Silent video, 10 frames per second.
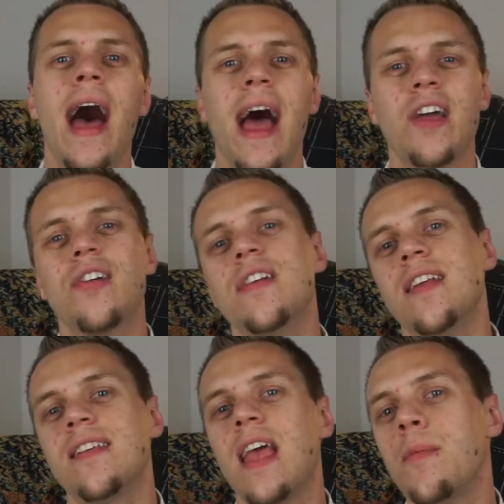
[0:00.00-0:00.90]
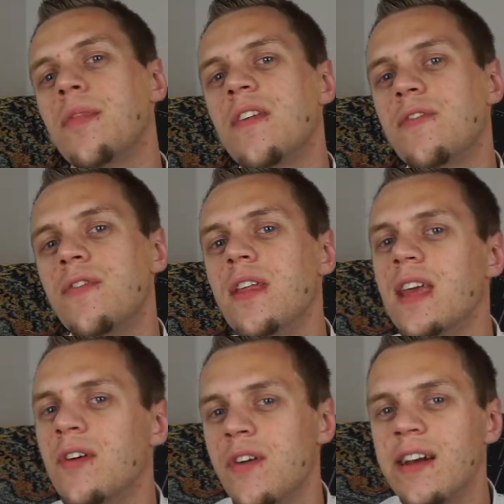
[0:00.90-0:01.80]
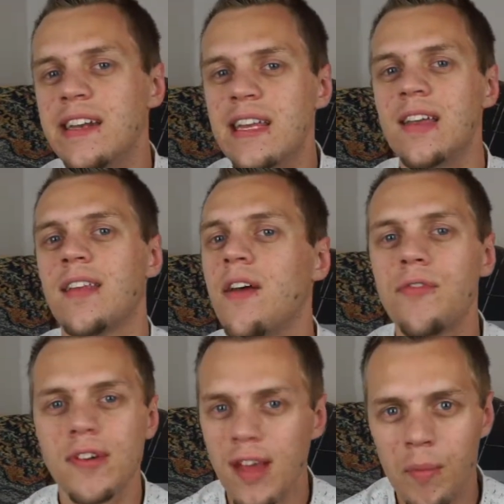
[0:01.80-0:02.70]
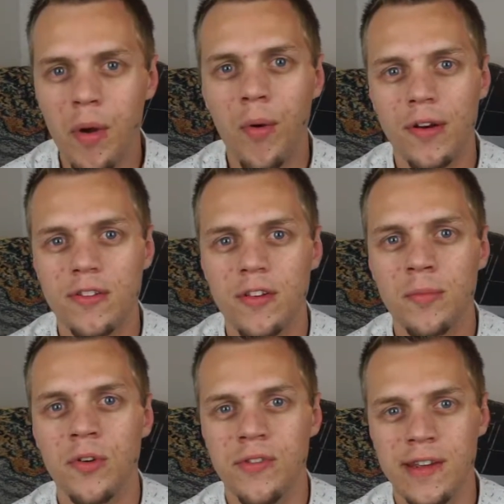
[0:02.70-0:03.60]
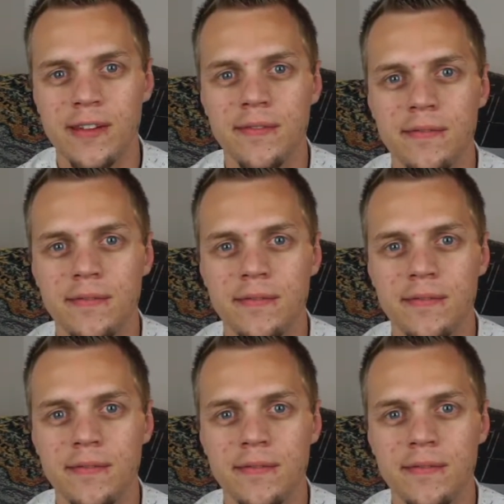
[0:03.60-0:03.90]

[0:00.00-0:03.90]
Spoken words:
I couldn't escape this feeling of unease every time I watch this movie.